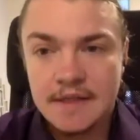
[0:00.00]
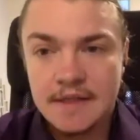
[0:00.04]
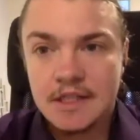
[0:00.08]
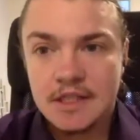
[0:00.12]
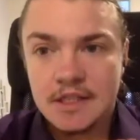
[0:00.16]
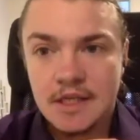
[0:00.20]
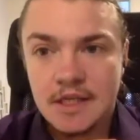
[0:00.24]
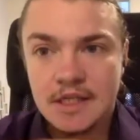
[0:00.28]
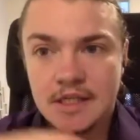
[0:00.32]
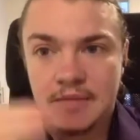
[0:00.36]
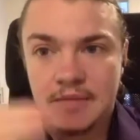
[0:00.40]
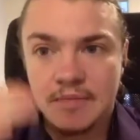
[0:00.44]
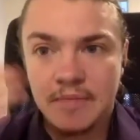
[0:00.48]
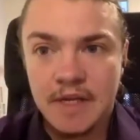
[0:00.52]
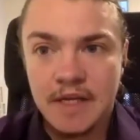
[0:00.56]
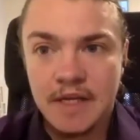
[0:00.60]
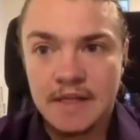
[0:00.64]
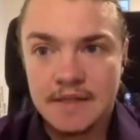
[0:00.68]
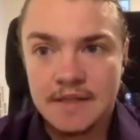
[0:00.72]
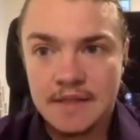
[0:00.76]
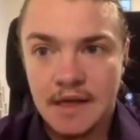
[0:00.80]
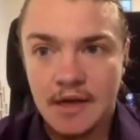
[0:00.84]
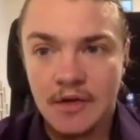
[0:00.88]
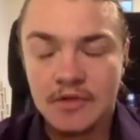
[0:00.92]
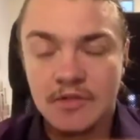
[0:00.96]
and she
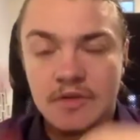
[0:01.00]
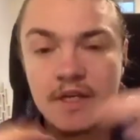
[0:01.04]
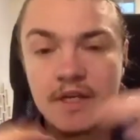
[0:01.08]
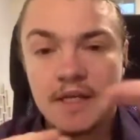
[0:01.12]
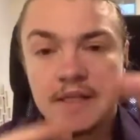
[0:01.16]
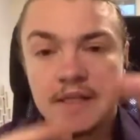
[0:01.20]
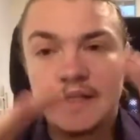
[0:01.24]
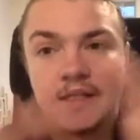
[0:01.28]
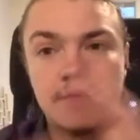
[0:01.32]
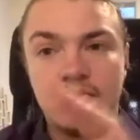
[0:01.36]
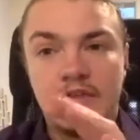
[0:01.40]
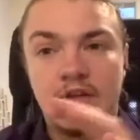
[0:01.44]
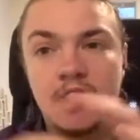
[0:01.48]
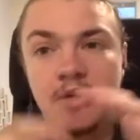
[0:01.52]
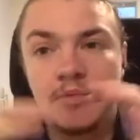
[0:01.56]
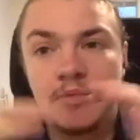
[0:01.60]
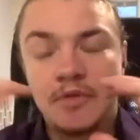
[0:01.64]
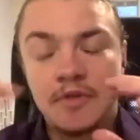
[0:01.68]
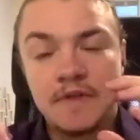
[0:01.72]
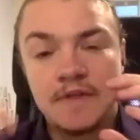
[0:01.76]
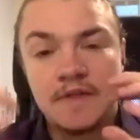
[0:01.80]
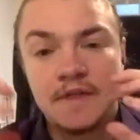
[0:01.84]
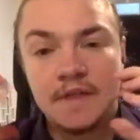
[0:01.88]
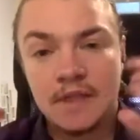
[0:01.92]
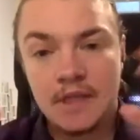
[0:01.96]
explains how you can develop
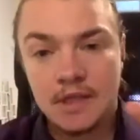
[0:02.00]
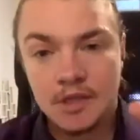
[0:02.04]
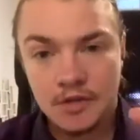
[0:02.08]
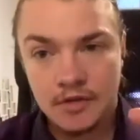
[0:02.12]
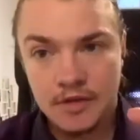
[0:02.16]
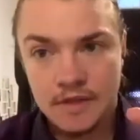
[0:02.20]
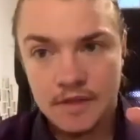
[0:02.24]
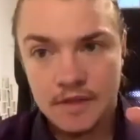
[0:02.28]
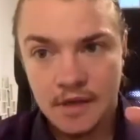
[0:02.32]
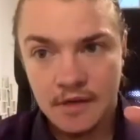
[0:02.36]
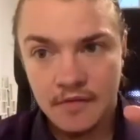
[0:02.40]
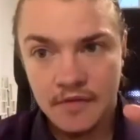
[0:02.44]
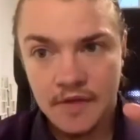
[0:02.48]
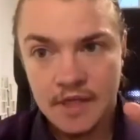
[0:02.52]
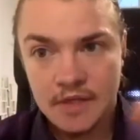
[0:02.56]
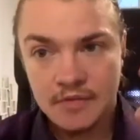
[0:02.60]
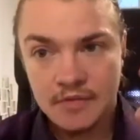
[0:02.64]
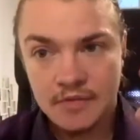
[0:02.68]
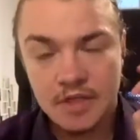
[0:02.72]
a signature service,